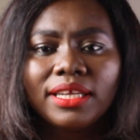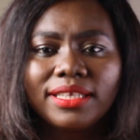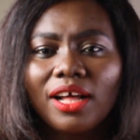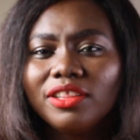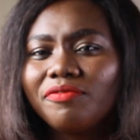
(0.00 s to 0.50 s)

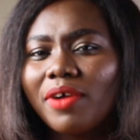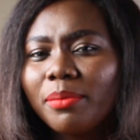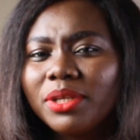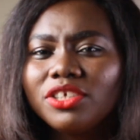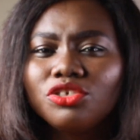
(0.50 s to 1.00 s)
Now, the
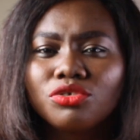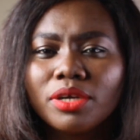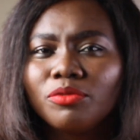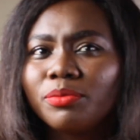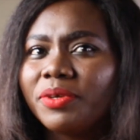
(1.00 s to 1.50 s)
family
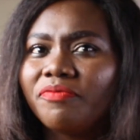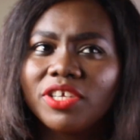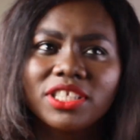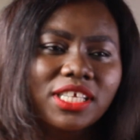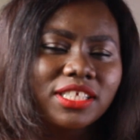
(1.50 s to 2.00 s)
stream will be
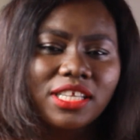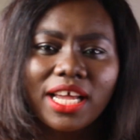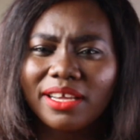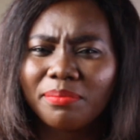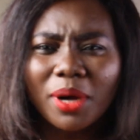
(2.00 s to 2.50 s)
visas
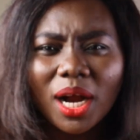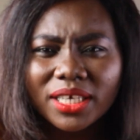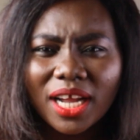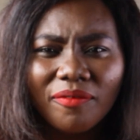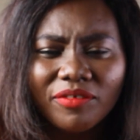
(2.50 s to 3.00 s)
like
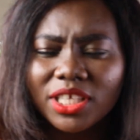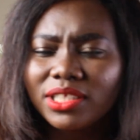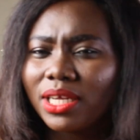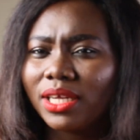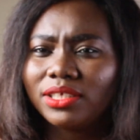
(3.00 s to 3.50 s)
partner
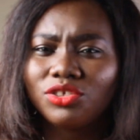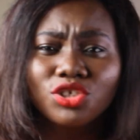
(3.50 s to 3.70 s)
visas,